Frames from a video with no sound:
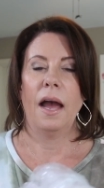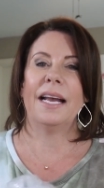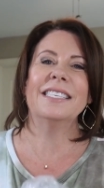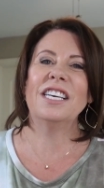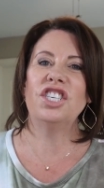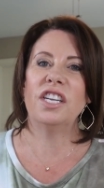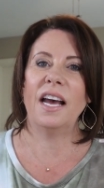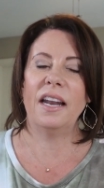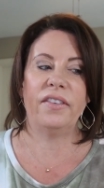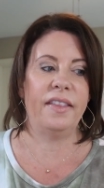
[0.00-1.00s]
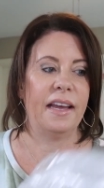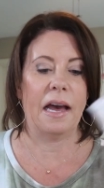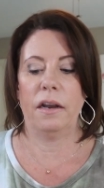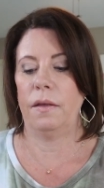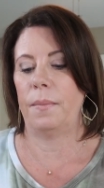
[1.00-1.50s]
I guess I should have had
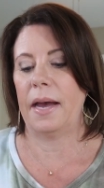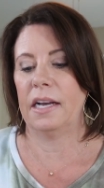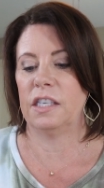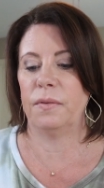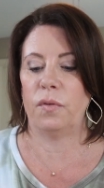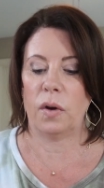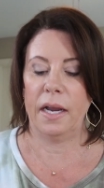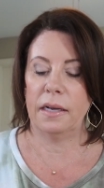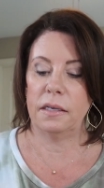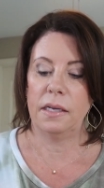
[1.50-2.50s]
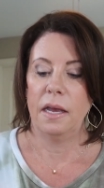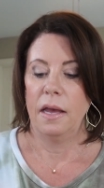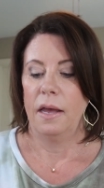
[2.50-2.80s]
everything out of the bags beforehand